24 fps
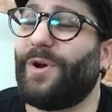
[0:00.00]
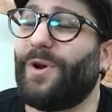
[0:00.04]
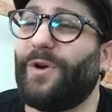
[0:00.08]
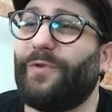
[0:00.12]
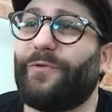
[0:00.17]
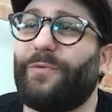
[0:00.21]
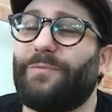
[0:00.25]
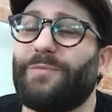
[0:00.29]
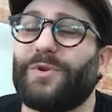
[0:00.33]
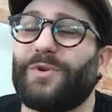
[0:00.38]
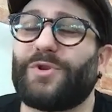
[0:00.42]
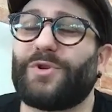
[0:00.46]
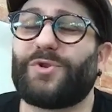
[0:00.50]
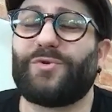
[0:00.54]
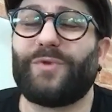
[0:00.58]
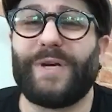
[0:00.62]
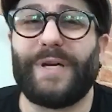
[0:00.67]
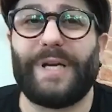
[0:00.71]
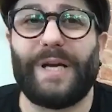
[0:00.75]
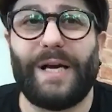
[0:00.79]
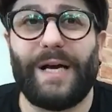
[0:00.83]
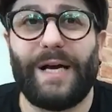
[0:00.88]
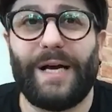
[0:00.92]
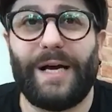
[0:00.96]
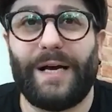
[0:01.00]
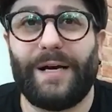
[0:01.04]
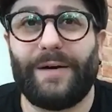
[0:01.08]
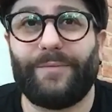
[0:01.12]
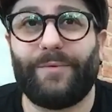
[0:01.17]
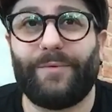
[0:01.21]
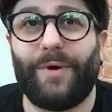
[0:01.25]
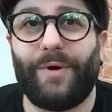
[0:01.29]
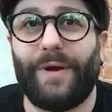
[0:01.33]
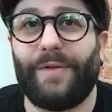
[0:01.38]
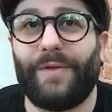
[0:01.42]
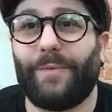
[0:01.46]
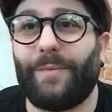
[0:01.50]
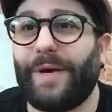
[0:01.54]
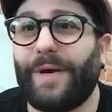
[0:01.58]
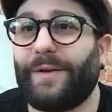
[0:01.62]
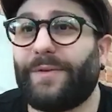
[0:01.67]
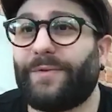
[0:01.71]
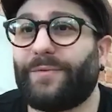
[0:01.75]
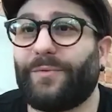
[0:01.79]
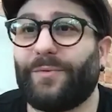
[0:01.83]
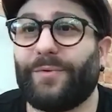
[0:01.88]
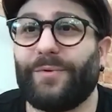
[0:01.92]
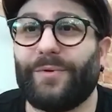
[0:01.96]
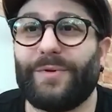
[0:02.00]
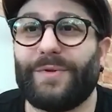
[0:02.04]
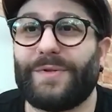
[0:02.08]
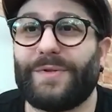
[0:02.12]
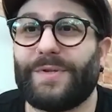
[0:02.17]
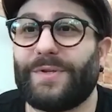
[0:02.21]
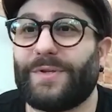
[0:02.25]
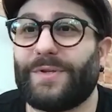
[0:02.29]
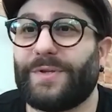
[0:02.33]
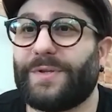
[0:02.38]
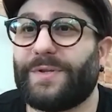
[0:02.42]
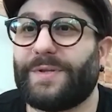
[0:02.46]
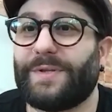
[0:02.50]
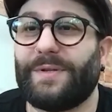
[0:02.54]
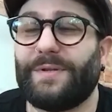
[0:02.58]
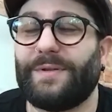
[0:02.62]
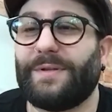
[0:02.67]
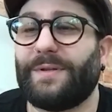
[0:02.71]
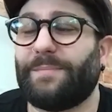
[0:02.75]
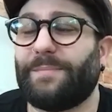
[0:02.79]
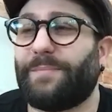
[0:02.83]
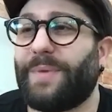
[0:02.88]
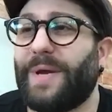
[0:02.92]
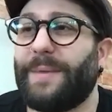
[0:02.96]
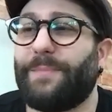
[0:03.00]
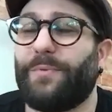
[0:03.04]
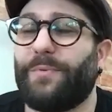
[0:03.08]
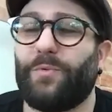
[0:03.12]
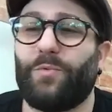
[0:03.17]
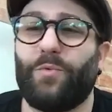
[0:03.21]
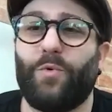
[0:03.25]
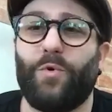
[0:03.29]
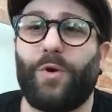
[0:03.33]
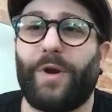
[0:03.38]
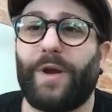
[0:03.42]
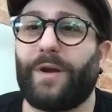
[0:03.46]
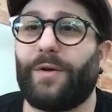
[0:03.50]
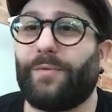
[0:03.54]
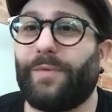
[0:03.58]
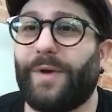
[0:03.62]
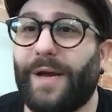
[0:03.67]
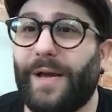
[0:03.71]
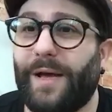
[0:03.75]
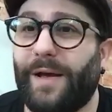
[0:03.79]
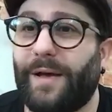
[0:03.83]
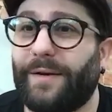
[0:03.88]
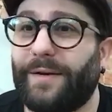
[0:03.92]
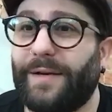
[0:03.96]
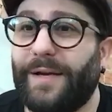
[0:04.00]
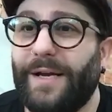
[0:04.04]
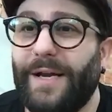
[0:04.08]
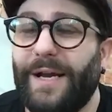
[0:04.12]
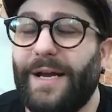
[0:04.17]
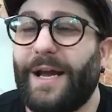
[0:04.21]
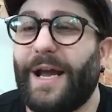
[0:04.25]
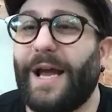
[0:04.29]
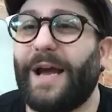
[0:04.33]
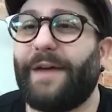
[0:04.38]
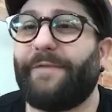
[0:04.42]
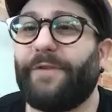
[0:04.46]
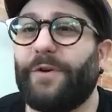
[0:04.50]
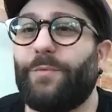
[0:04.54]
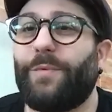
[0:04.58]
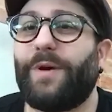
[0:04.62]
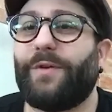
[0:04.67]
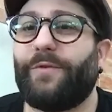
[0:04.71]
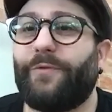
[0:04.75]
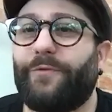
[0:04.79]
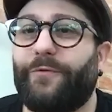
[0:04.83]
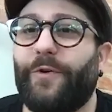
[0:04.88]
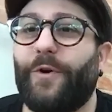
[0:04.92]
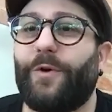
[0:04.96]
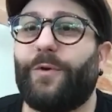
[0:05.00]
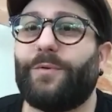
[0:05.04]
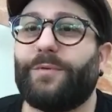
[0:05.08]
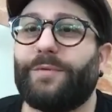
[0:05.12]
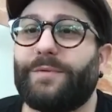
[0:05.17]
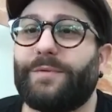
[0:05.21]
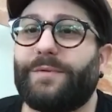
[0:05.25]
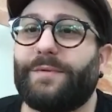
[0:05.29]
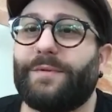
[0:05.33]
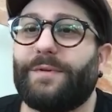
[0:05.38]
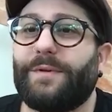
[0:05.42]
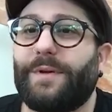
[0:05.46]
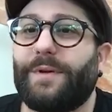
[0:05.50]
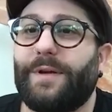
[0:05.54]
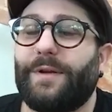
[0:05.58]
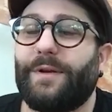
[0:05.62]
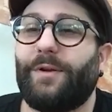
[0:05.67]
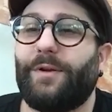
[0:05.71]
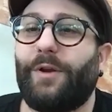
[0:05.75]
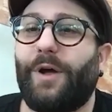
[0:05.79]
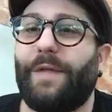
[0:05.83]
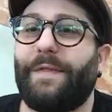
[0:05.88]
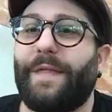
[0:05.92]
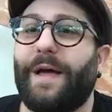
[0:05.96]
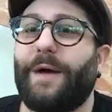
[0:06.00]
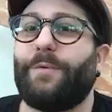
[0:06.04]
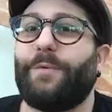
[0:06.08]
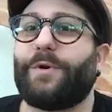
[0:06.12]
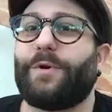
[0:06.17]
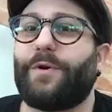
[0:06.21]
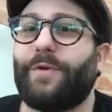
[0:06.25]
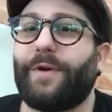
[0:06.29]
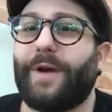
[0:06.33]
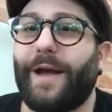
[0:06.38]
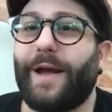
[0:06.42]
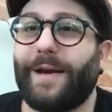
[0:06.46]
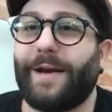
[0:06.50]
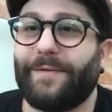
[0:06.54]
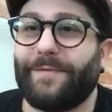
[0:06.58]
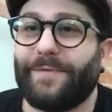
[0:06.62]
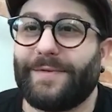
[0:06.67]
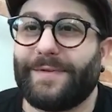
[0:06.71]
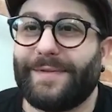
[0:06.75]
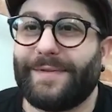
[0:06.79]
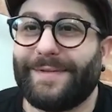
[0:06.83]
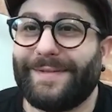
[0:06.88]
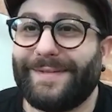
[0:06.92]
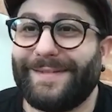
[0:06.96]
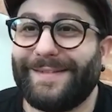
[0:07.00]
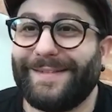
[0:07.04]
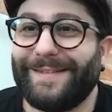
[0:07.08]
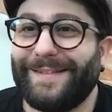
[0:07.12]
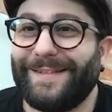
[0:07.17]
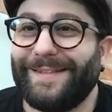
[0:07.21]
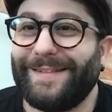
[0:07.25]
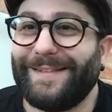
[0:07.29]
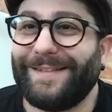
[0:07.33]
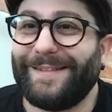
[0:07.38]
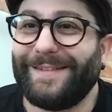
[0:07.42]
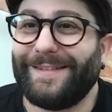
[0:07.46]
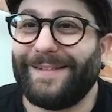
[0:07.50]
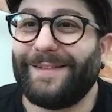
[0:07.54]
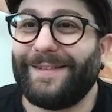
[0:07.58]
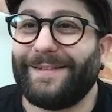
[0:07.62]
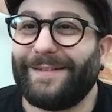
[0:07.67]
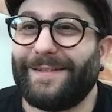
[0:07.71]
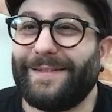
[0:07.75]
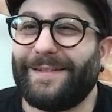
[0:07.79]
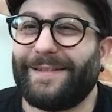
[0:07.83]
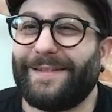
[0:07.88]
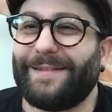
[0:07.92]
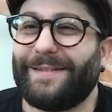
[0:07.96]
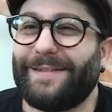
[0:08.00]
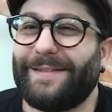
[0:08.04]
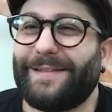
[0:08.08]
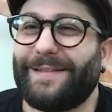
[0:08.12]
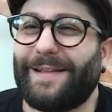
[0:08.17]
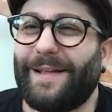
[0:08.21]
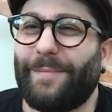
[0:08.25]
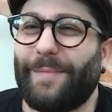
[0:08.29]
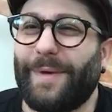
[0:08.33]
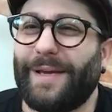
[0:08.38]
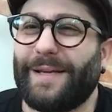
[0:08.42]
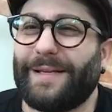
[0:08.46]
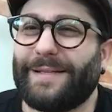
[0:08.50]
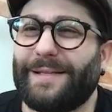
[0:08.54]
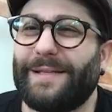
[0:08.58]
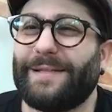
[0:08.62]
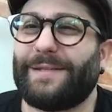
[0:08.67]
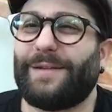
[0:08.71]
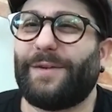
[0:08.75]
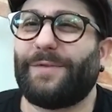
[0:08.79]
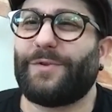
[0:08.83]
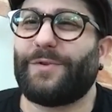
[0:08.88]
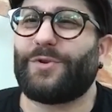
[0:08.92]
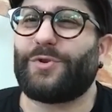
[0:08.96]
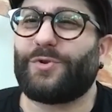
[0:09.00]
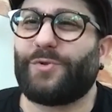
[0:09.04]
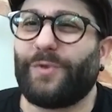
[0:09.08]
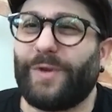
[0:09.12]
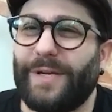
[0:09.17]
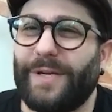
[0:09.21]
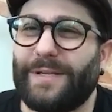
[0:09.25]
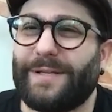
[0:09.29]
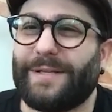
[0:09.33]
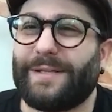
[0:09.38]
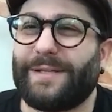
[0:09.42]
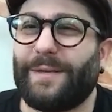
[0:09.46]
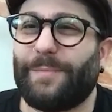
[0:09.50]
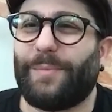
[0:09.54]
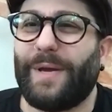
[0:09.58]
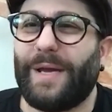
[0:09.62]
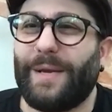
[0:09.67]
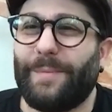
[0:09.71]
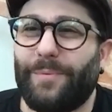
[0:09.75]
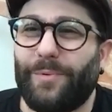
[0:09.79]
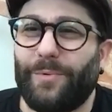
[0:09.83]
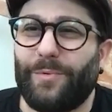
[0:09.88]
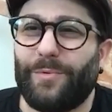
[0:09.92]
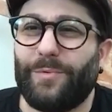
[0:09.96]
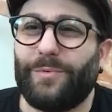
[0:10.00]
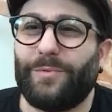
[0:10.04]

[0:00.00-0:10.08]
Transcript: from the street art right the way through to just the people walking around, everyone felt like they were creatives. Does that make sense? Like the streets, the people.